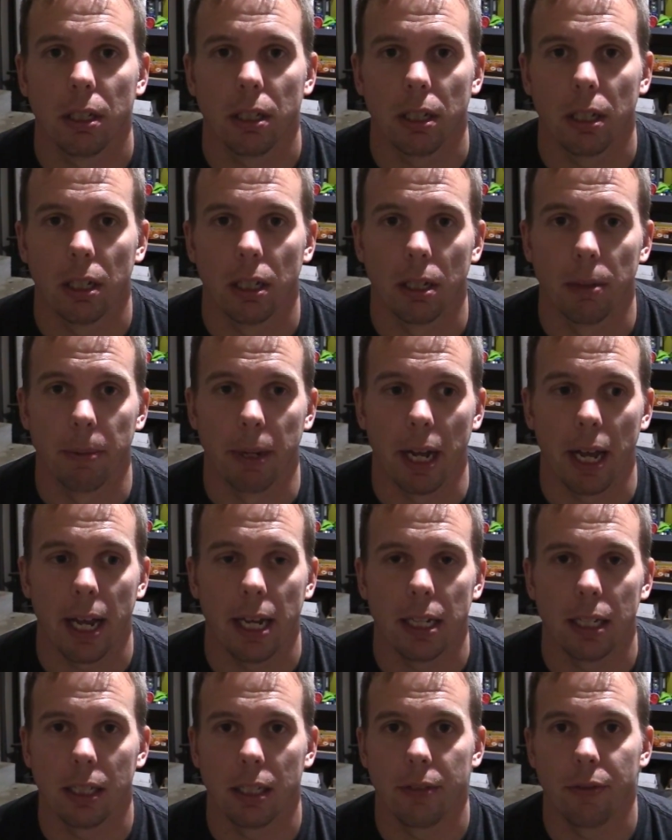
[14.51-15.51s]
And I
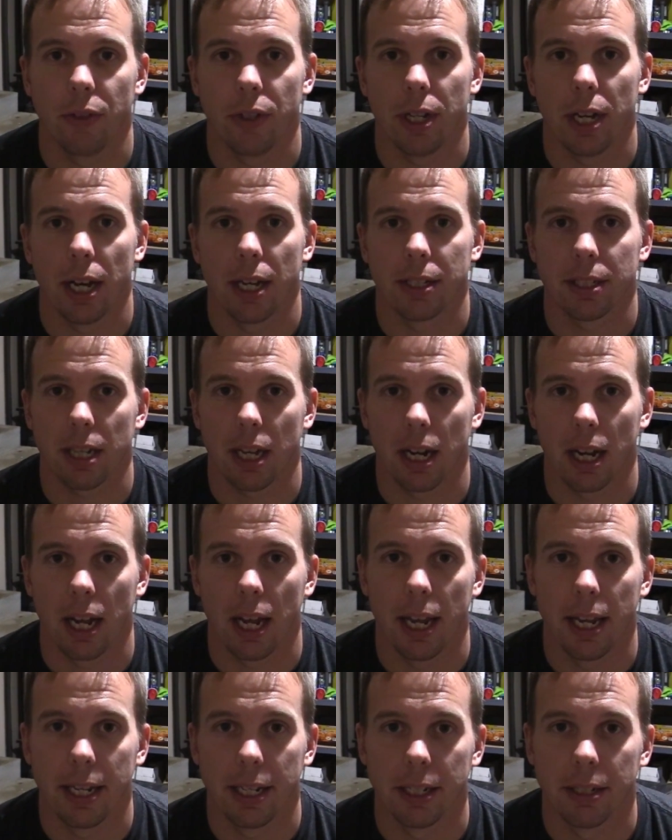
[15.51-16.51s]
hate to leave you guys kind of
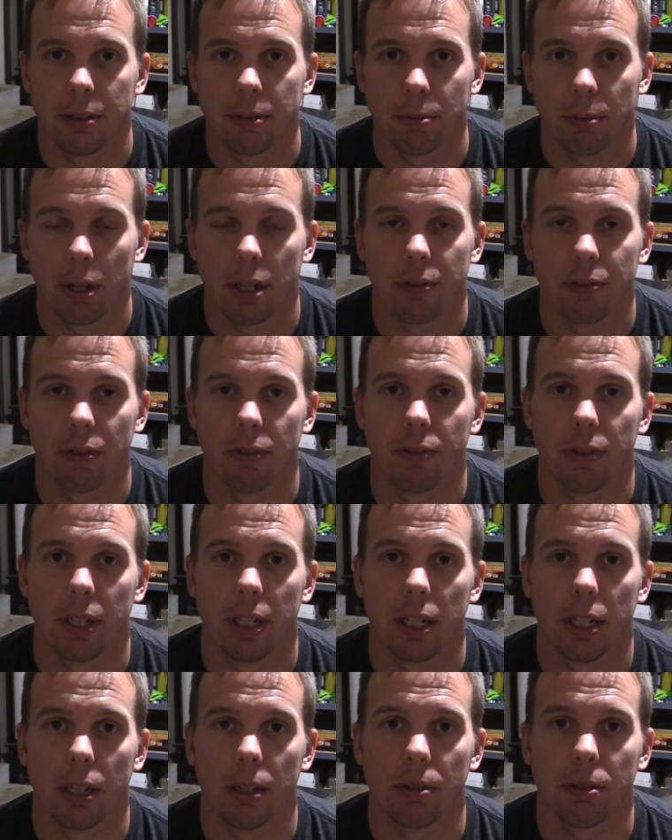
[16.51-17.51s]
hanging, waiting for
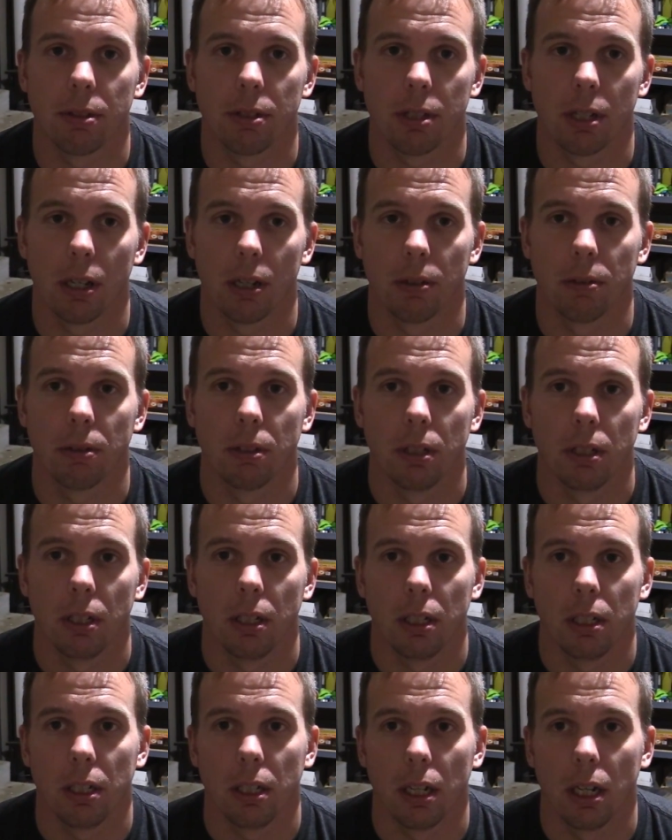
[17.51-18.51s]
videos. So
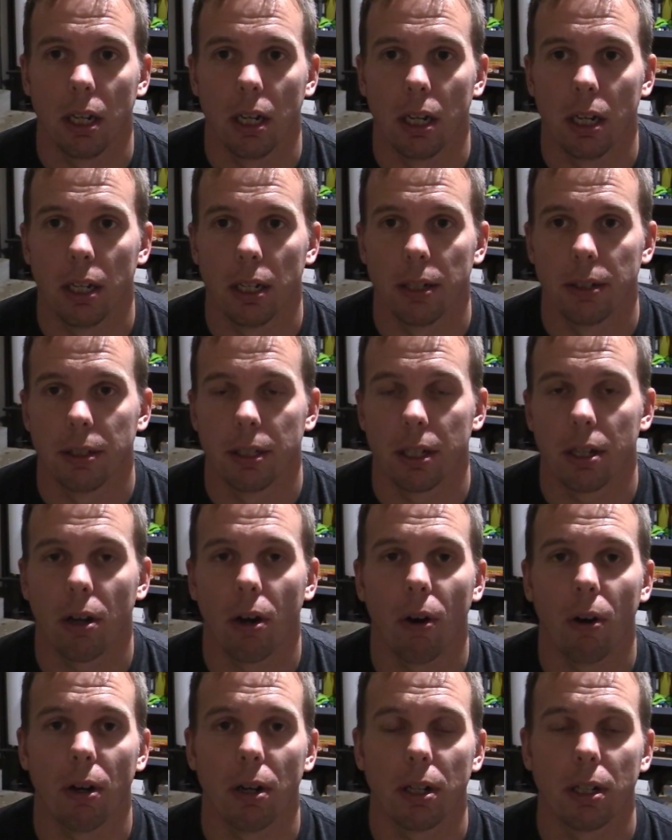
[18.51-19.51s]
the
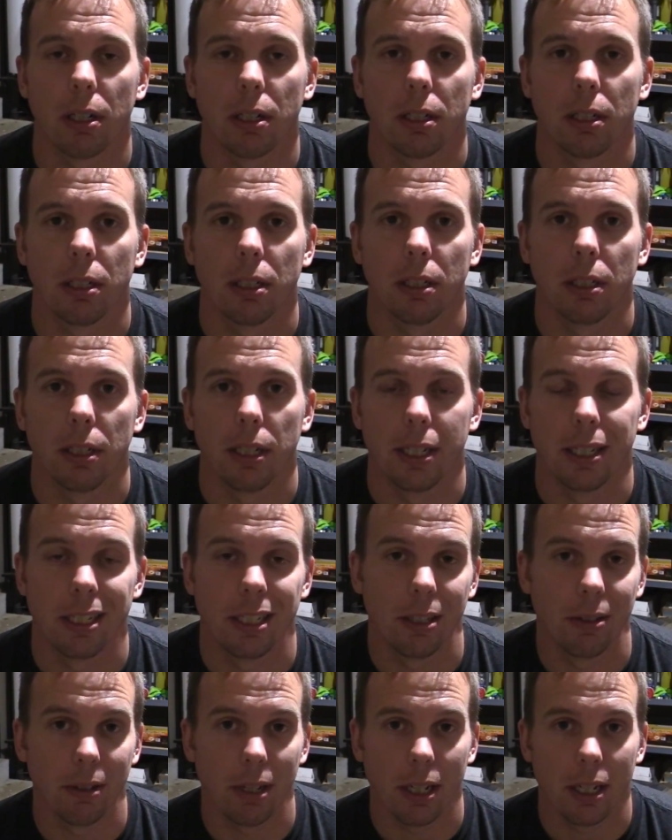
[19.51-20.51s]
car is
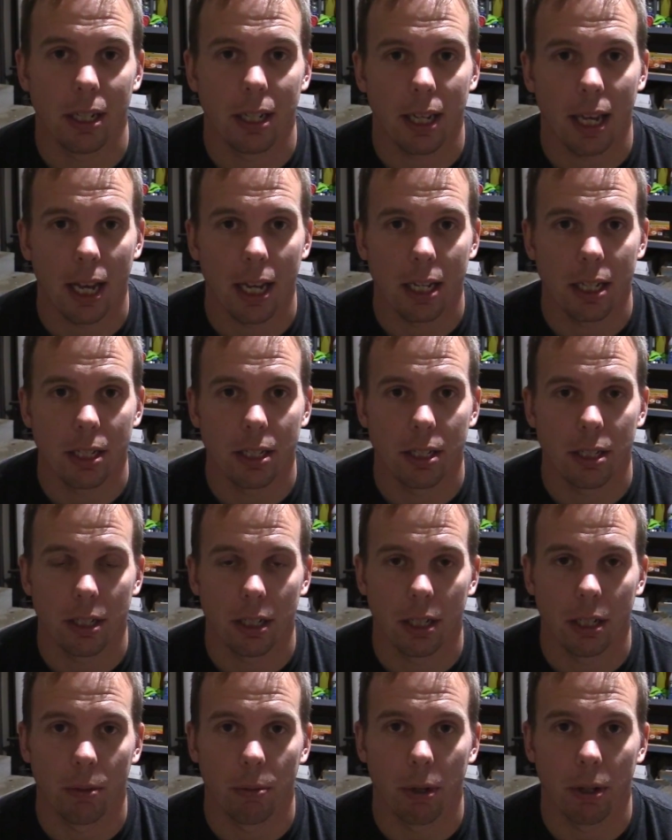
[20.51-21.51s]
still getting the cage
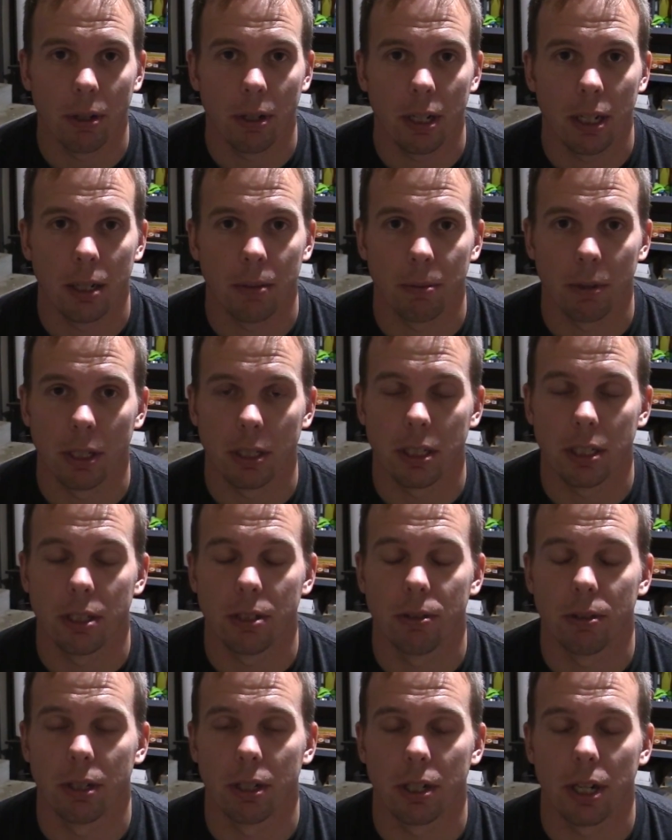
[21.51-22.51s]
welded in. Rusty's
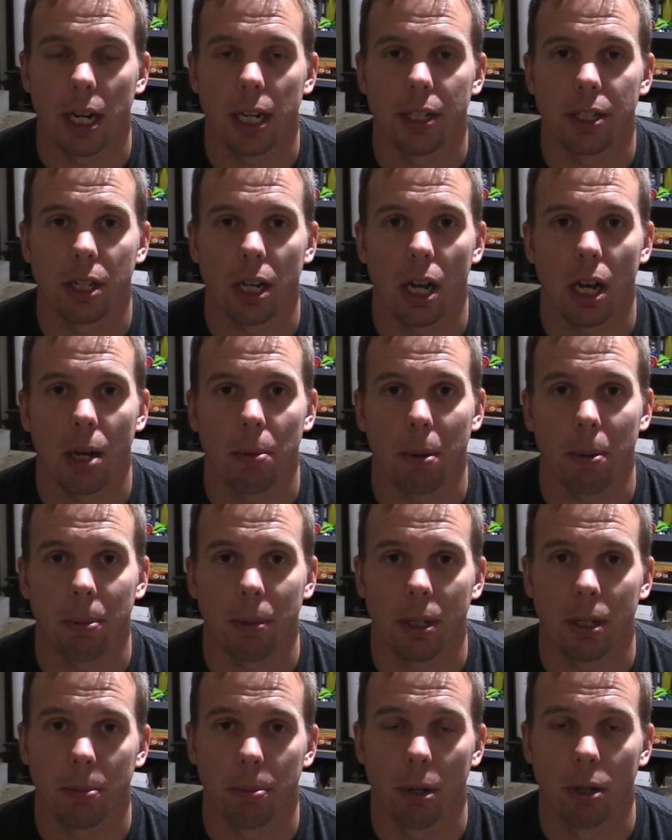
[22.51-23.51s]
doing a great job. I'm
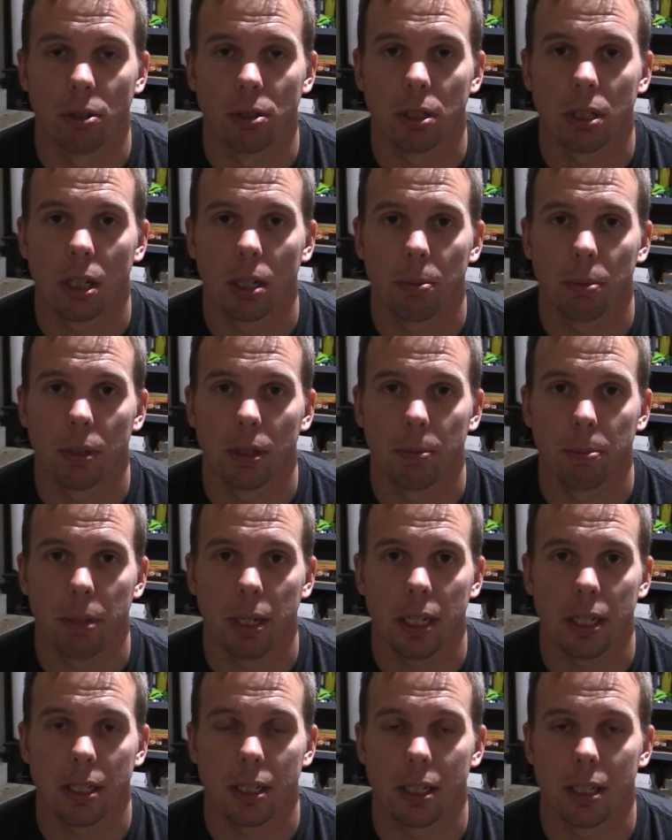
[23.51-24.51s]
going to post a couple of
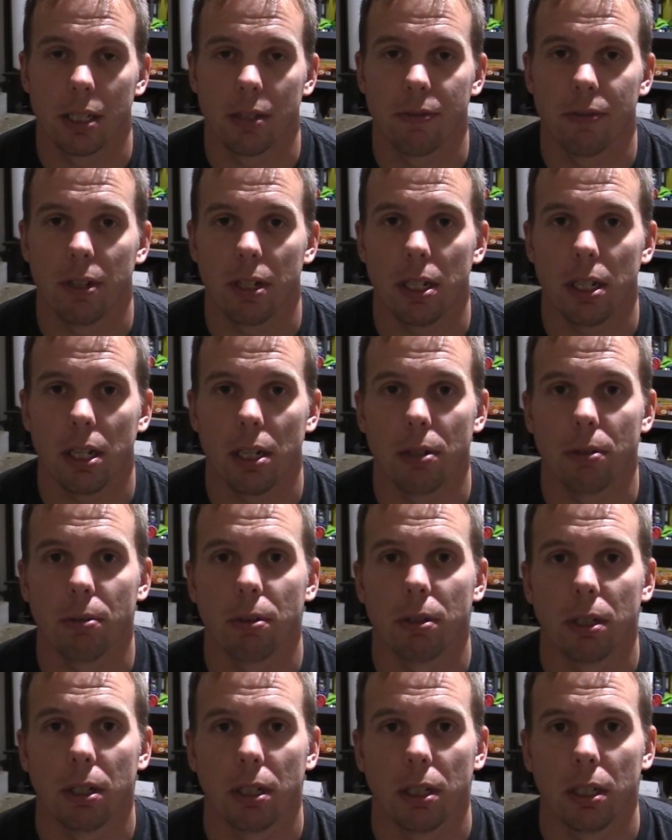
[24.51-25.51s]
pics in this video
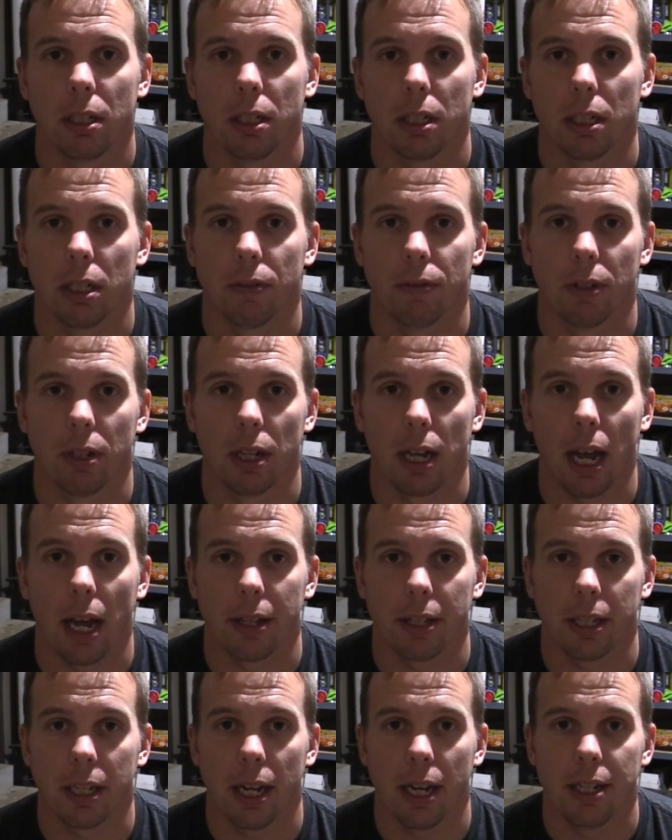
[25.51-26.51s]
of how
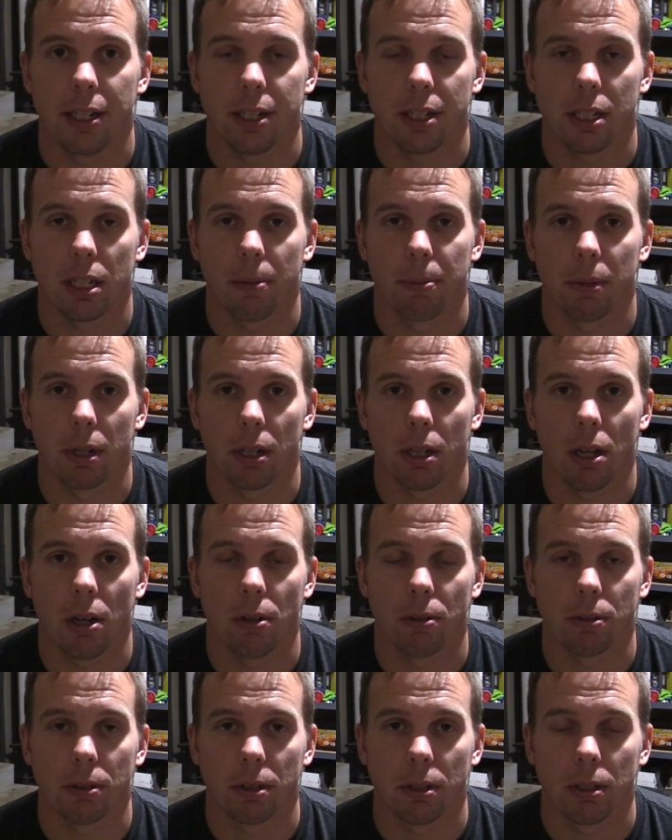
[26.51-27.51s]
the cage is coming
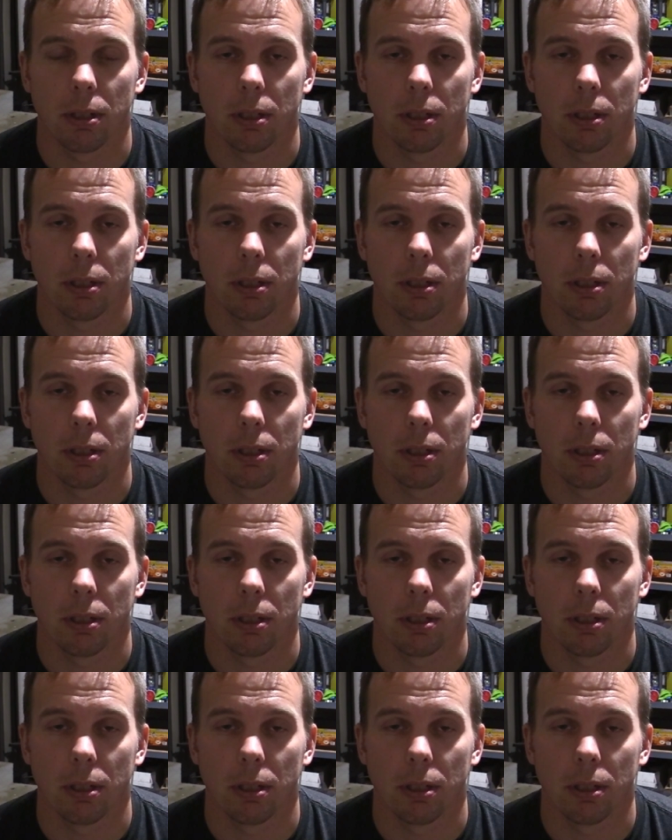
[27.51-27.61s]
along.